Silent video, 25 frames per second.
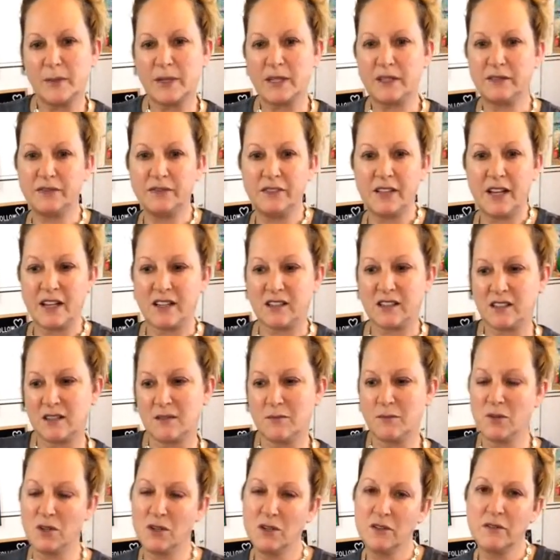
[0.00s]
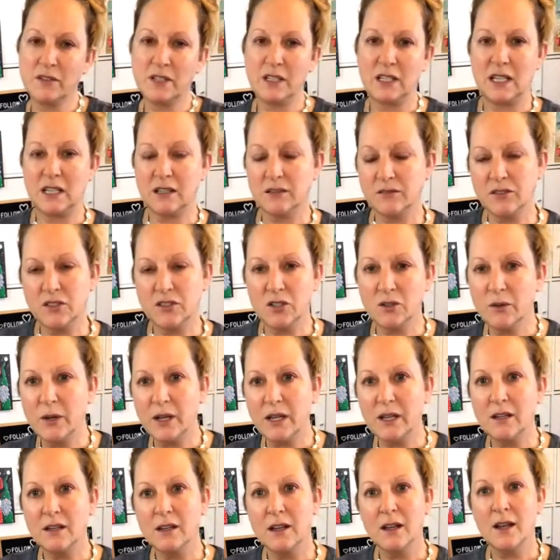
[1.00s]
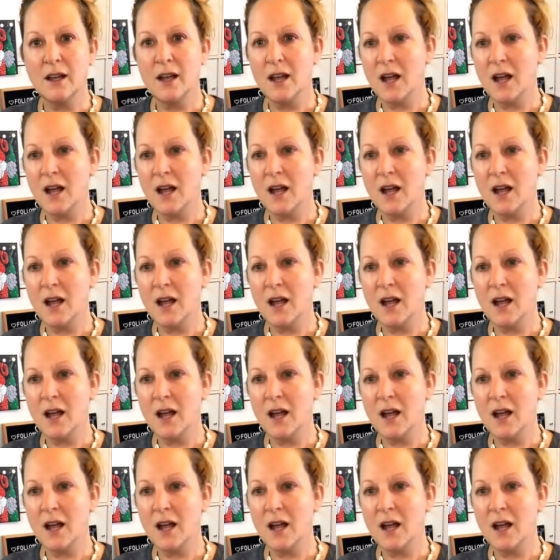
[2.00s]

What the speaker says: bit of flex and move and give to it.